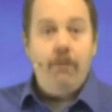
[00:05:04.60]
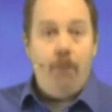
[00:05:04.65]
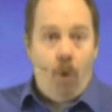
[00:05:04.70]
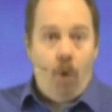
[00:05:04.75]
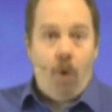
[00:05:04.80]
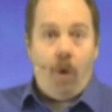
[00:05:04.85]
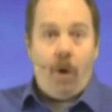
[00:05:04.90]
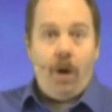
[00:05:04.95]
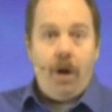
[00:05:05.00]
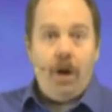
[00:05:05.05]
and
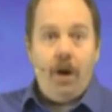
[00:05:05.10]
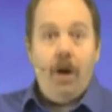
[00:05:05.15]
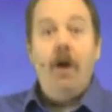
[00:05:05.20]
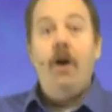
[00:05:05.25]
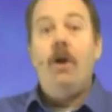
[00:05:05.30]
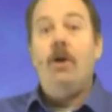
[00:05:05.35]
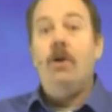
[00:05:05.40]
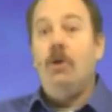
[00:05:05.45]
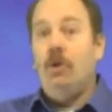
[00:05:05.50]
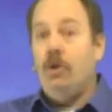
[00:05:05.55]
more,
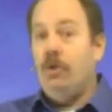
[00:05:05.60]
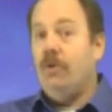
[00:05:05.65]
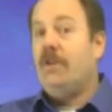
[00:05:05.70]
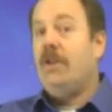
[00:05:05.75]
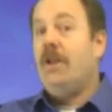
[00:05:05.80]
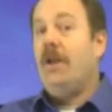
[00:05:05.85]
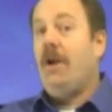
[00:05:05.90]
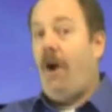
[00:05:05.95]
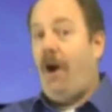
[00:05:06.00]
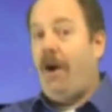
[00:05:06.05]

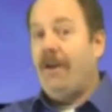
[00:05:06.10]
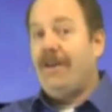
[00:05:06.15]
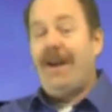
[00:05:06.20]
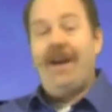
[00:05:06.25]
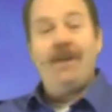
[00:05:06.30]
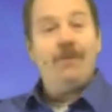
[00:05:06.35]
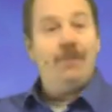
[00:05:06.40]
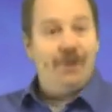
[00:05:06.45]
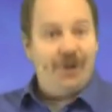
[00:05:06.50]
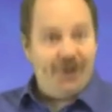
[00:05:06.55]
losing
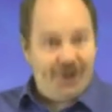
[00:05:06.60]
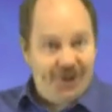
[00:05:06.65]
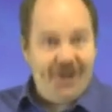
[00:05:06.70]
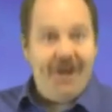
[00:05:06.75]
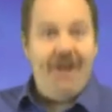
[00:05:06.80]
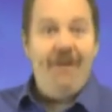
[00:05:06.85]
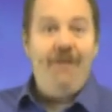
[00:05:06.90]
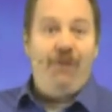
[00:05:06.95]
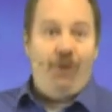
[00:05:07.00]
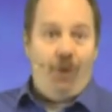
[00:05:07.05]
contact with the
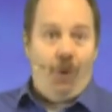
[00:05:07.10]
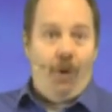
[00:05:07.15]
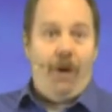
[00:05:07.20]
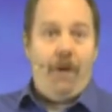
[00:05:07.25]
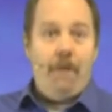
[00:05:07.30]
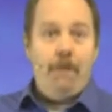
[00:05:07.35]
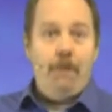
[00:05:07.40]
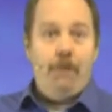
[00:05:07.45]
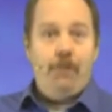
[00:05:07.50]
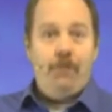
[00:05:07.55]
seafloor.
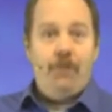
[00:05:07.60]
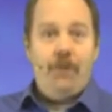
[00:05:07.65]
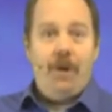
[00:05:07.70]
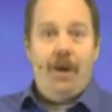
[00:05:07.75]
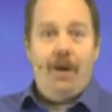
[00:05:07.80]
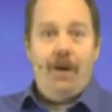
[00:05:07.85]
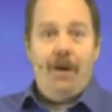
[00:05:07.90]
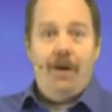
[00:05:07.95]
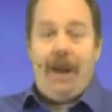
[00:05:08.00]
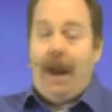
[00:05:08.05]

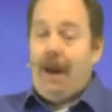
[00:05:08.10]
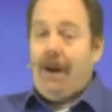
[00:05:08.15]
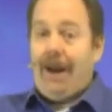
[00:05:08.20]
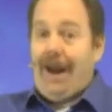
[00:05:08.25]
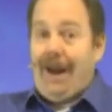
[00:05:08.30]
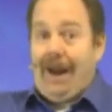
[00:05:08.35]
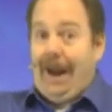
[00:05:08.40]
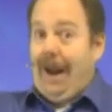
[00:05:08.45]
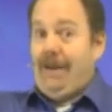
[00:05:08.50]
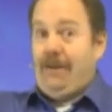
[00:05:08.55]
Now,
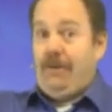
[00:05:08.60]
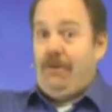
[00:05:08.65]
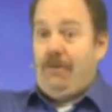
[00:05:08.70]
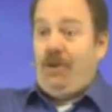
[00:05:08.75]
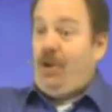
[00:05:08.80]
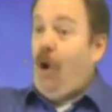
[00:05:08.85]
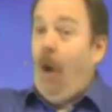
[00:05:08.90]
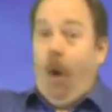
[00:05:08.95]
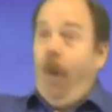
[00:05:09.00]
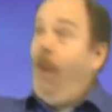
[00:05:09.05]
I, I
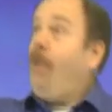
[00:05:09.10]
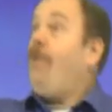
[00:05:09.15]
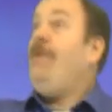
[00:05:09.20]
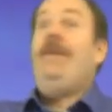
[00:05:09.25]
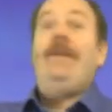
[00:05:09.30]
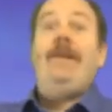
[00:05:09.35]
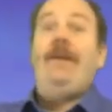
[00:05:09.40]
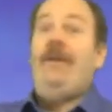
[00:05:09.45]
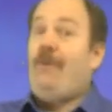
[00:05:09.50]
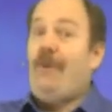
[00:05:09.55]

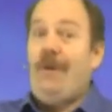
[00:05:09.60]
totally